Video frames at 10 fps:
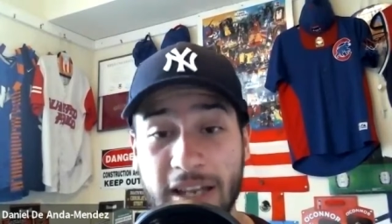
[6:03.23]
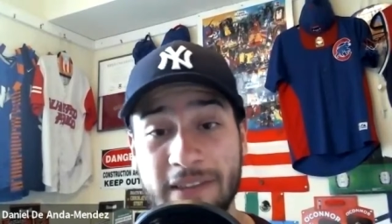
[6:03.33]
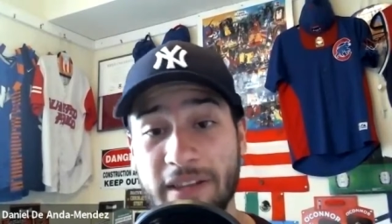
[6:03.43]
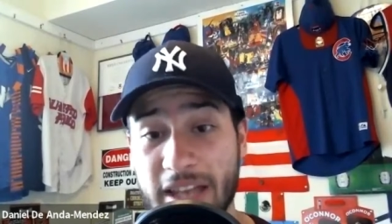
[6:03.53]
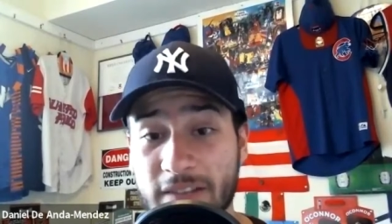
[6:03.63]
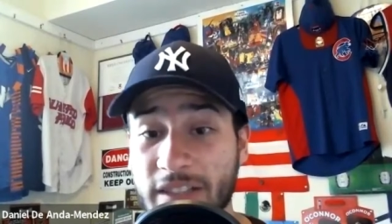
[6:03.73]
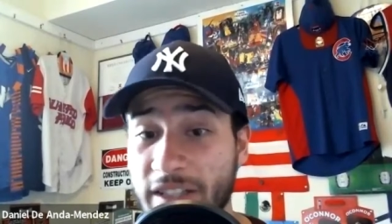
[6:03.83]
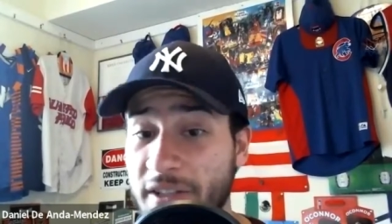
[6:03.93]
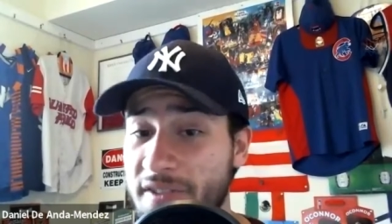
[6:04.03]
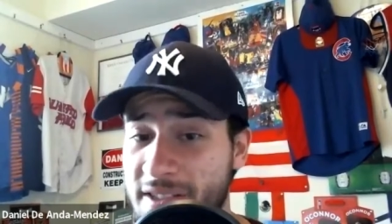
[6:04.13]
and the heavy
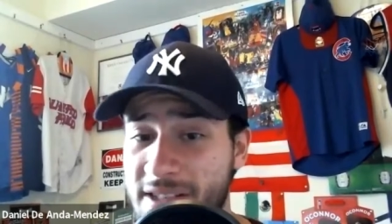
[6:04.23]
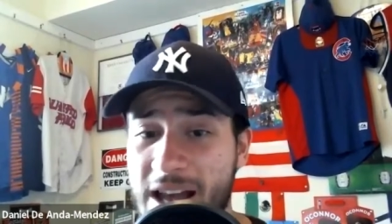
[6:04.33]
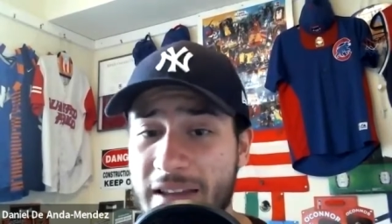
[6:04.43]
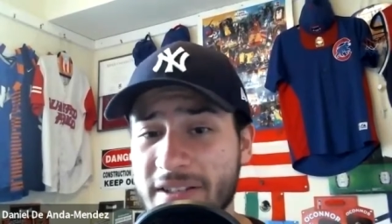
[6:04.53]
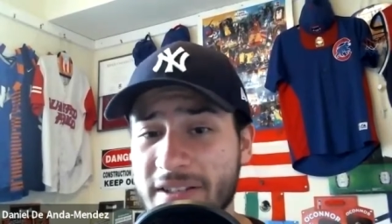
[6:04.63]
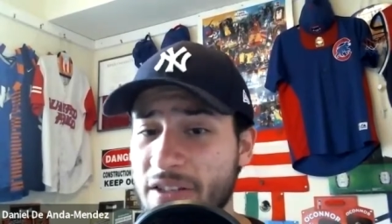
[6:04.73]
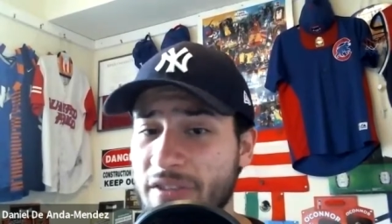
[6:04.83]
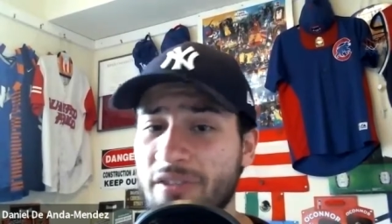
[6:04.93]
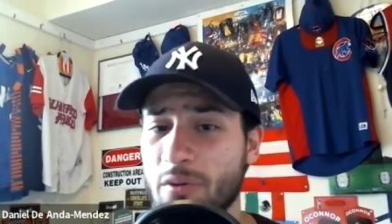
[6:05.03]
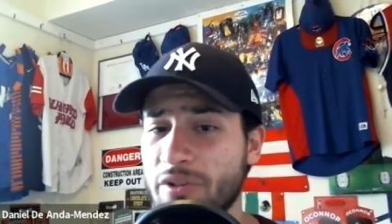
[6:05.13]
hitters this guy, it's gonna
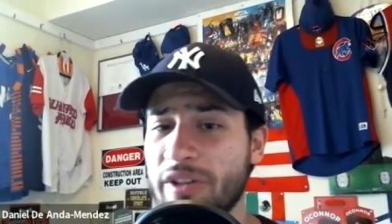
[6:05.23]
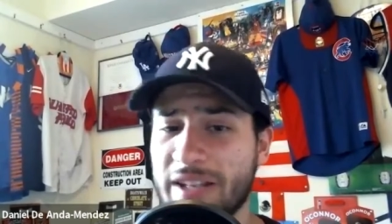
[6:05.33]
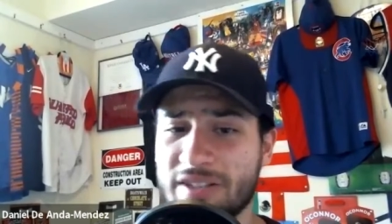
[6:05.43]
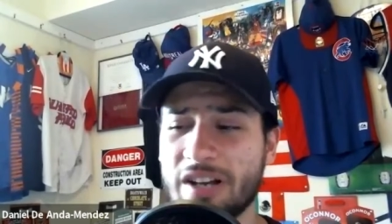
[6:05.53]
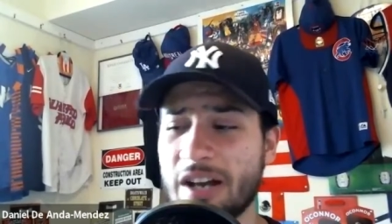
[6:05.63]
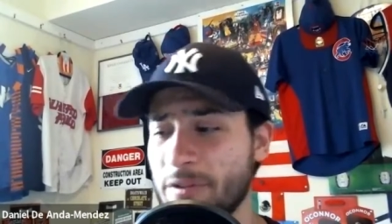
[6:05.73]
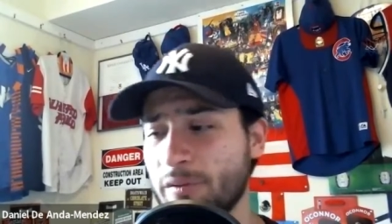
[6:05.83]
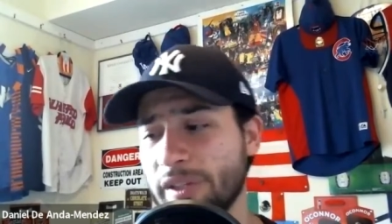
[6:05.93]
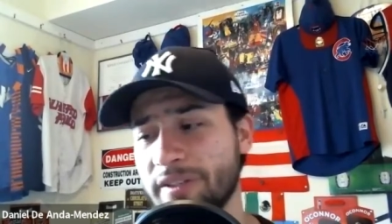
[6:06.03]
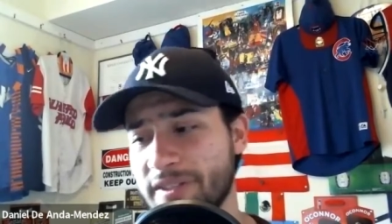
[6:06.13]
do a nice job in the
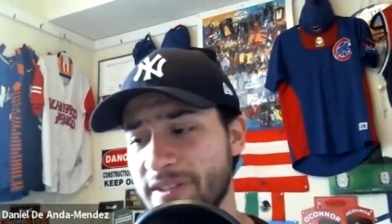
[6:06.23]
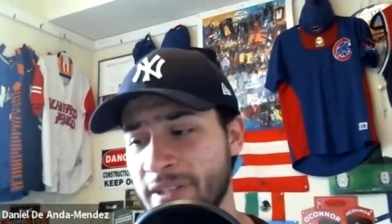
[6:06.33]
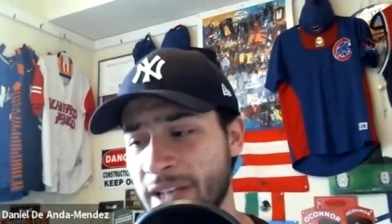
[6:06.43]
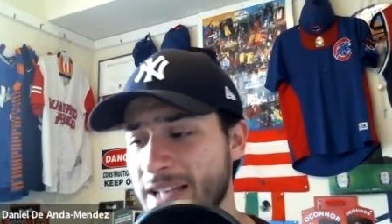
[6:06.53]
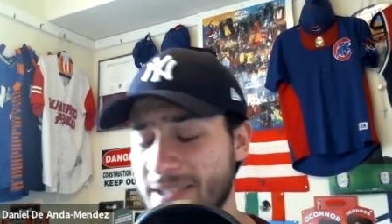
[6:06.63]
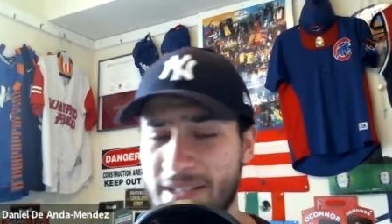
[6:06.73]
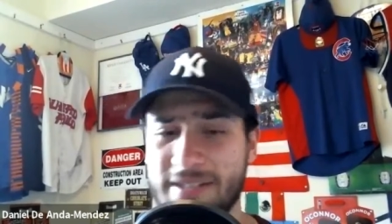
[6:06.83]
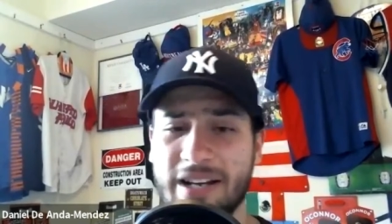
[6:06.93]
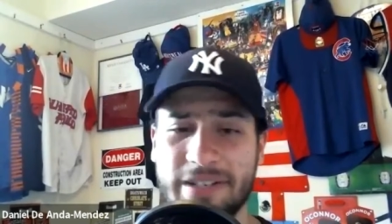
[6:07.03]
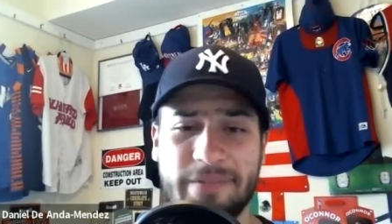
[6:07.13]
regular season. I see these
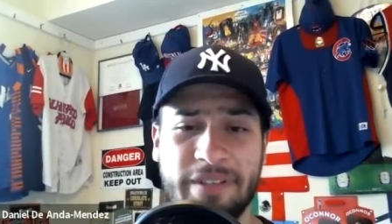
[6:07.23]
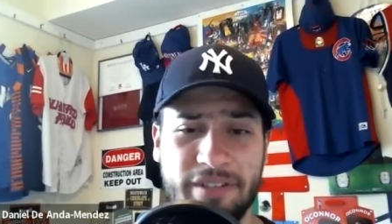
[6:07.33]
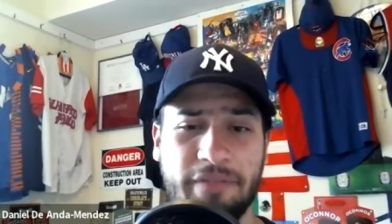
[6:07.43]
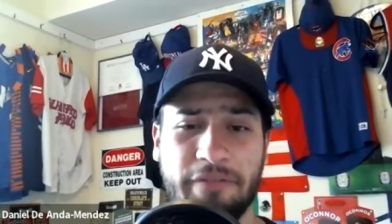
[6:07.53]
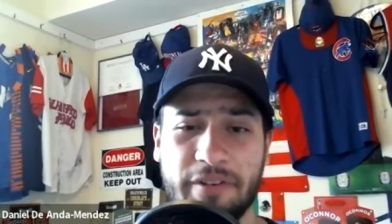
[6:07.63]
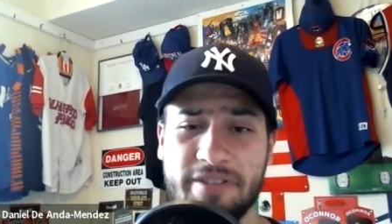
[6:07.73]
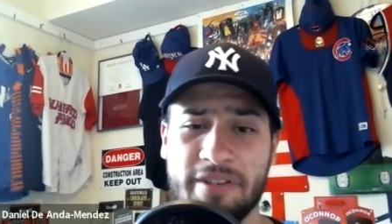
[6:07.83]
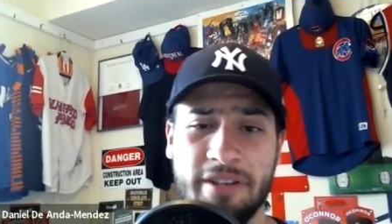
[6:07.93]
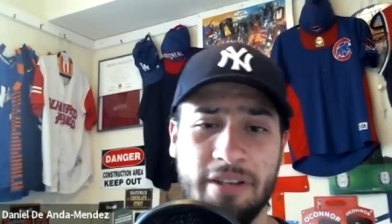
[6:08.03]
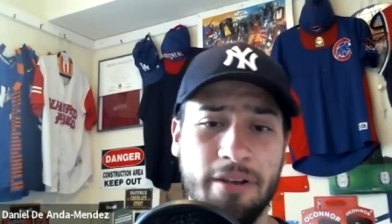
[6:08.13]
guys finishing first in
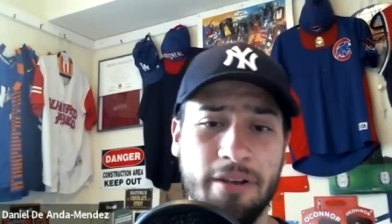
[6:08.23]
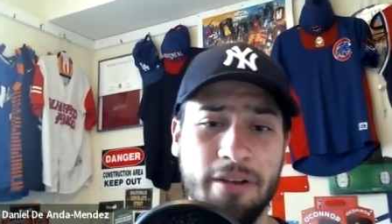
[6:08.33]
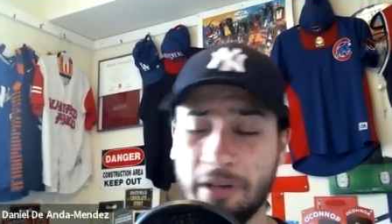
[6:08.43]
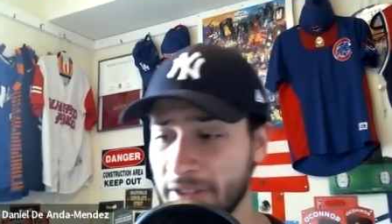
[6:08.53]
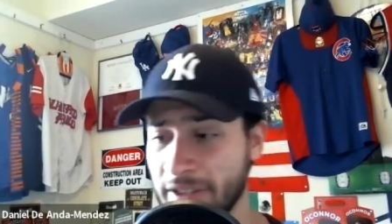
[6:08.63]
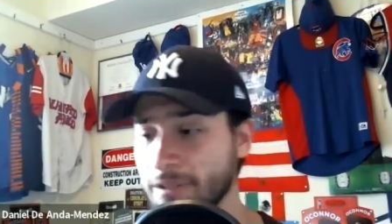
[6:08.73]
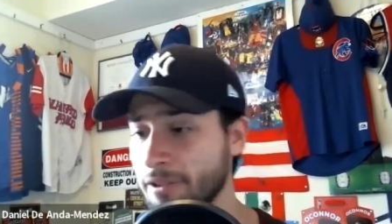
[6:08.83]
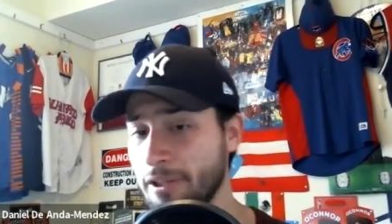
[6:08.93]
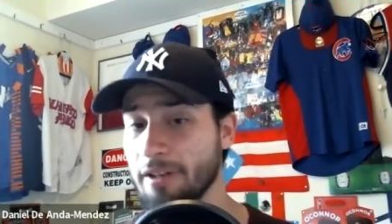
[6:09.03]
the American League.